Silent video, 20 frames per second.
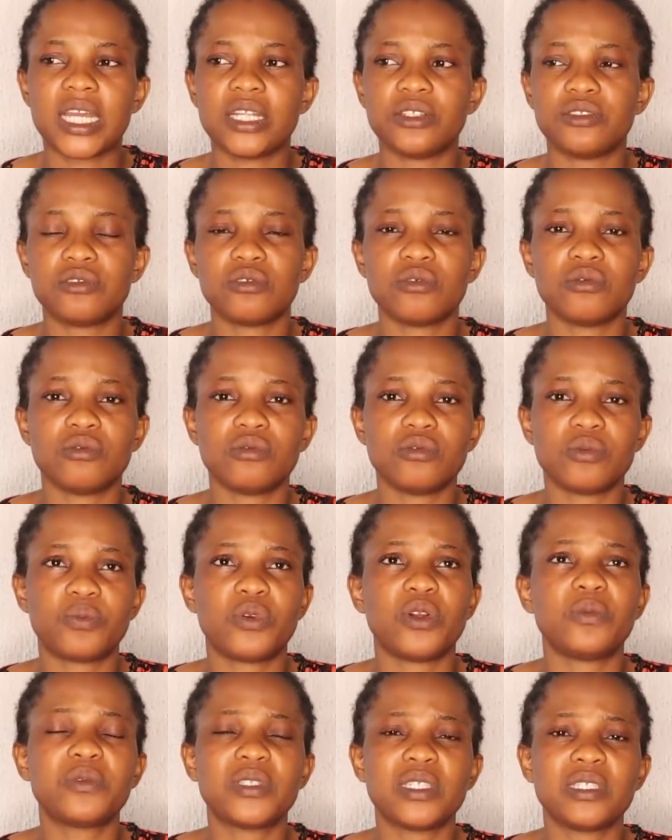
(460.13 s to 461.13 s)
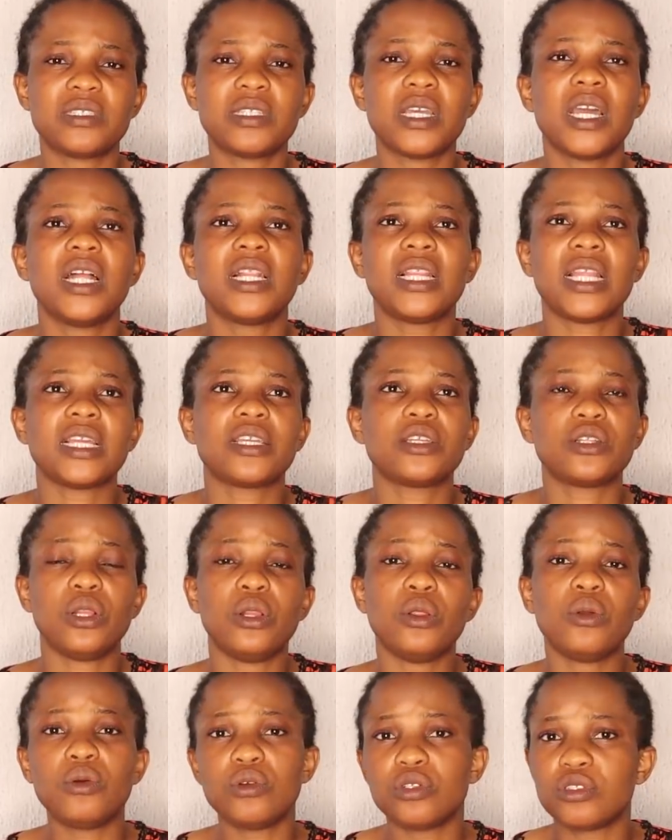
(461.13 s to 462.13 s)
And so properties like
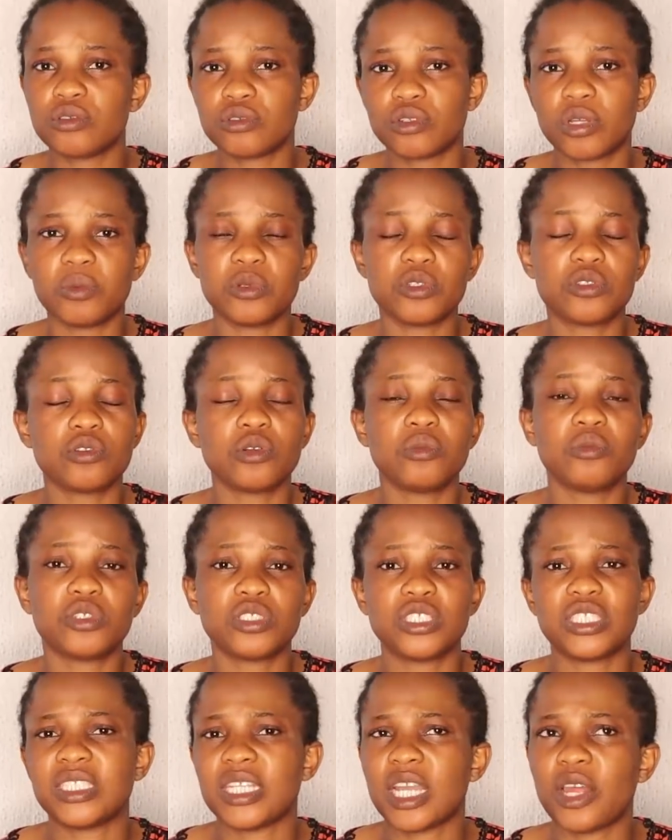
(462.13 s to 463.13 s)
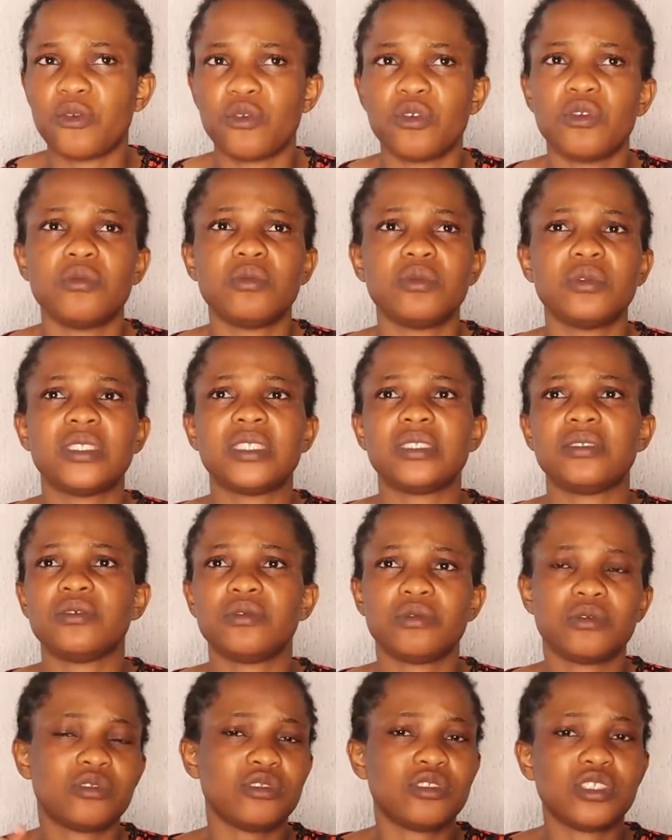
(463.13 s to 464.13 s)
loads will not be so much in their room
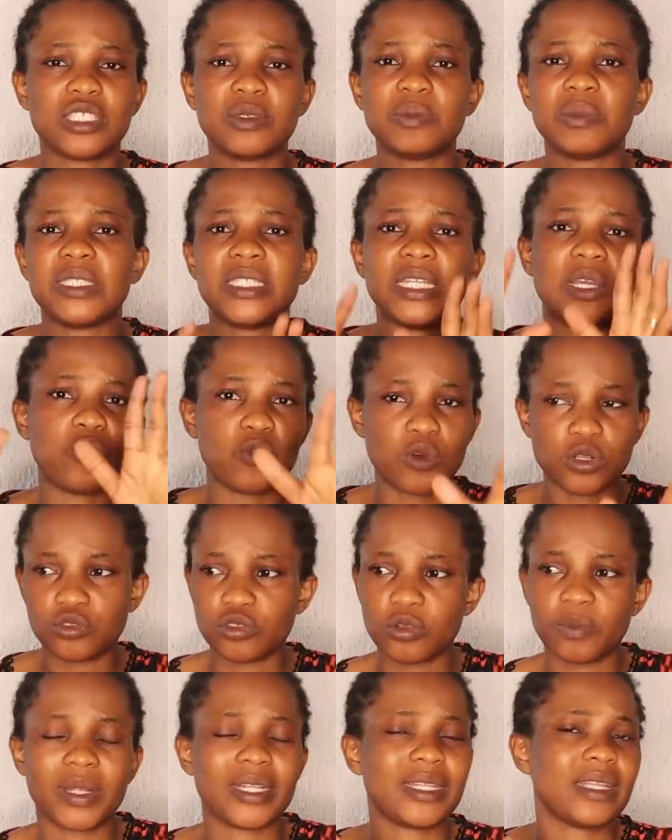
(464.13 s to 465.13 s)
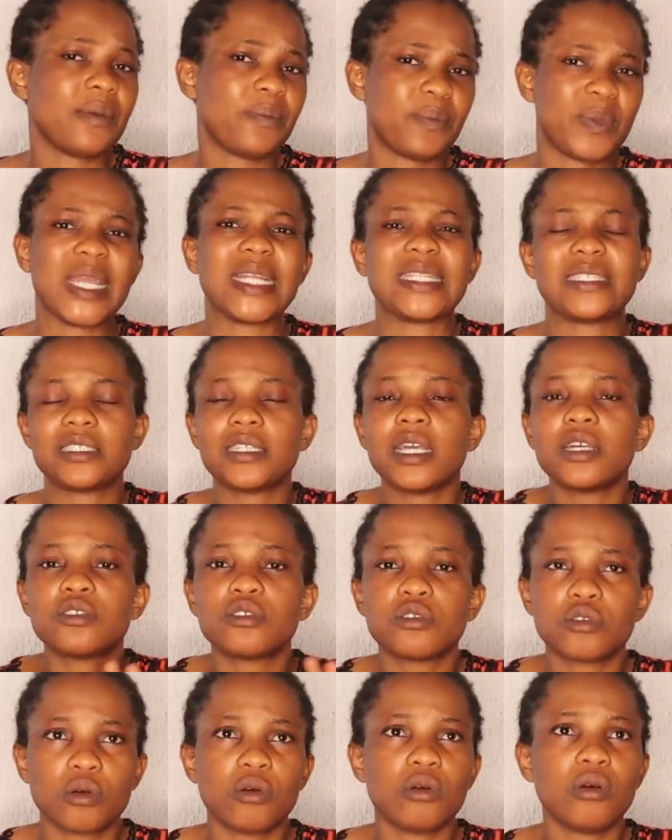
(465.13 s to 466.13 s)
to, just be their wardrobe and their bed.
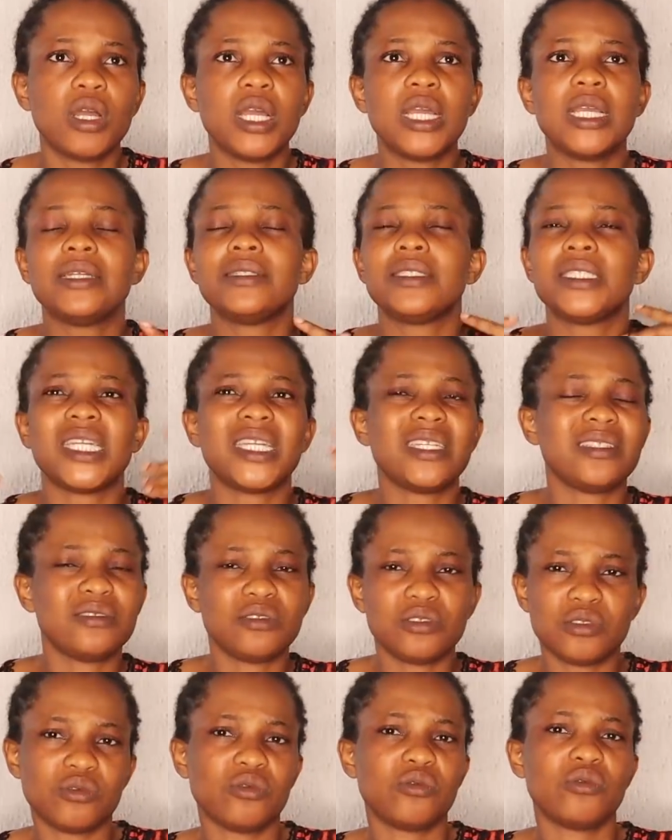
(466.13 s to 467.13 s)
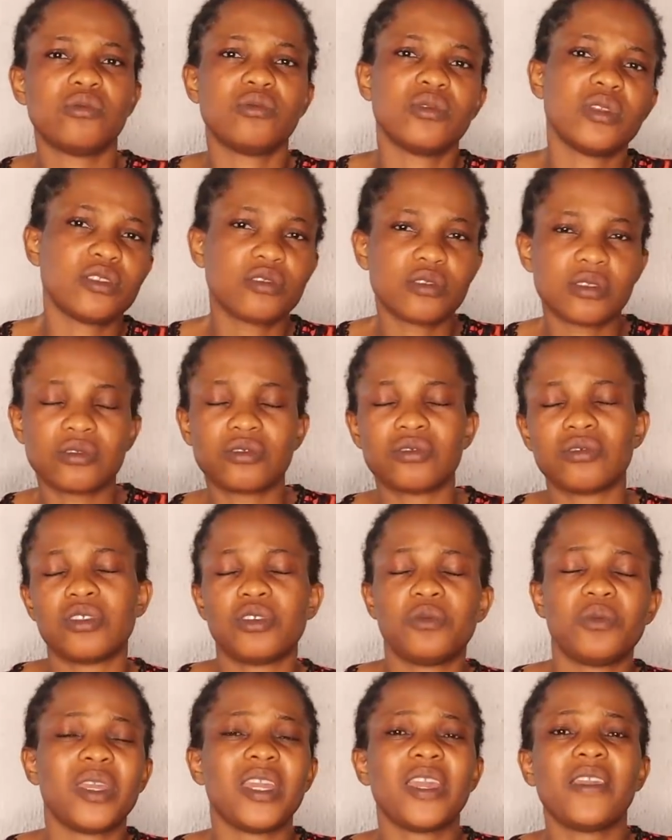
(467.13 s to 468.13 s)
So they, you know, sort
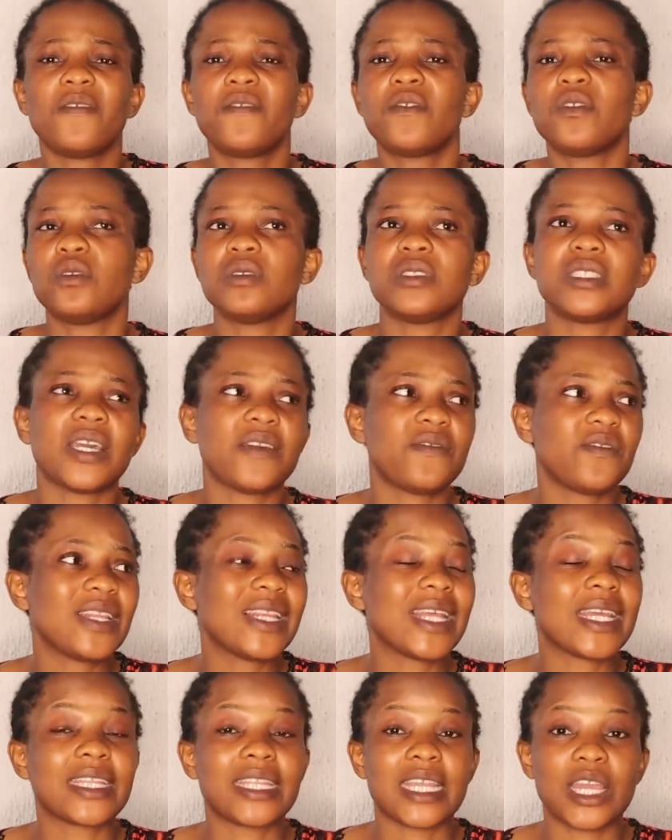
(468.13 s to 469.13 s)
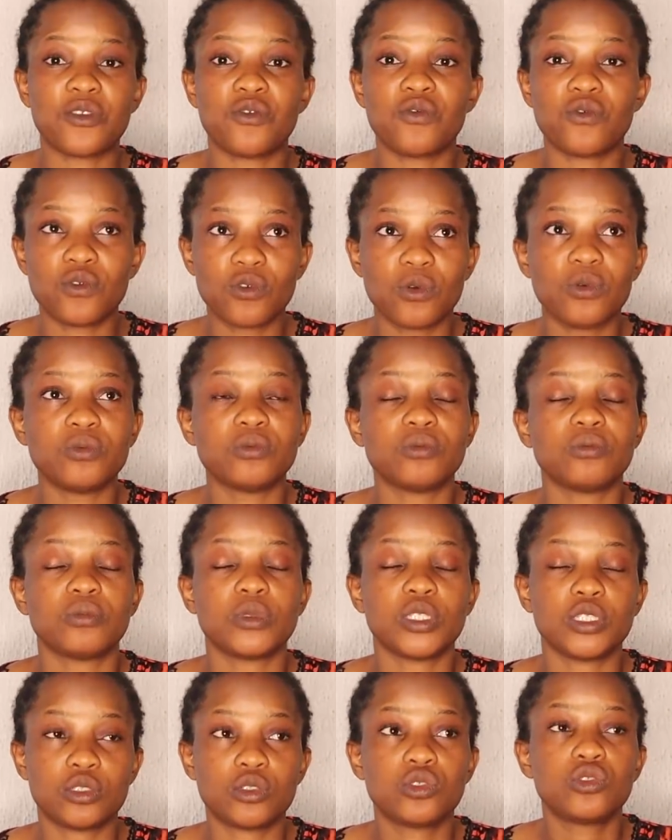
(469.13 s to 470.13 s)
of inflows. I feel like their room
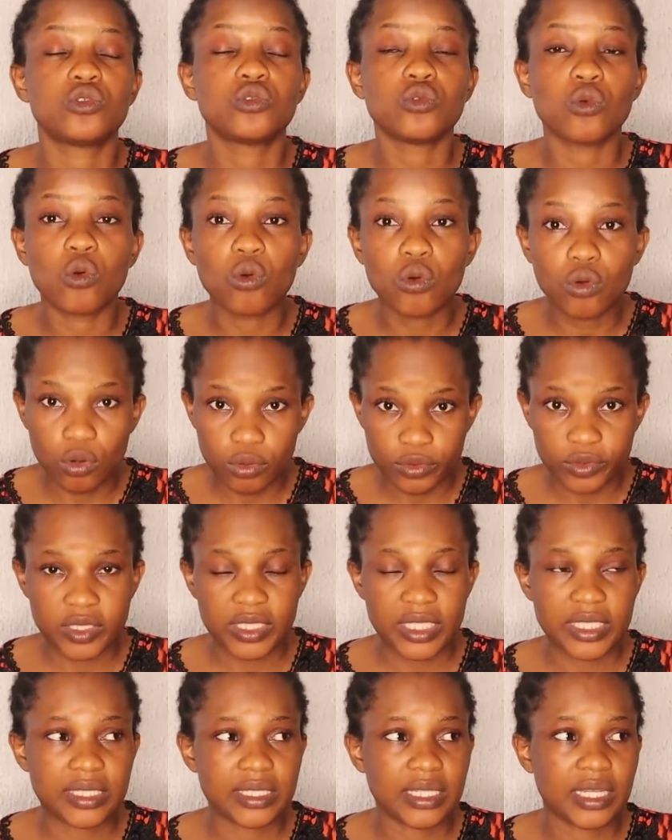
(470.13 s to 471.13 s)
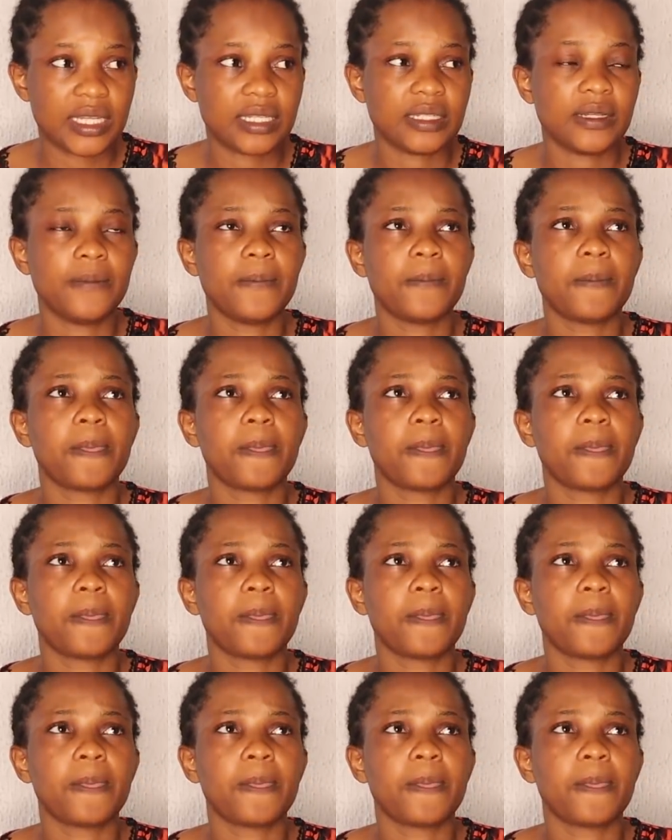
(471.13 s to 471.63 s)
is so congested.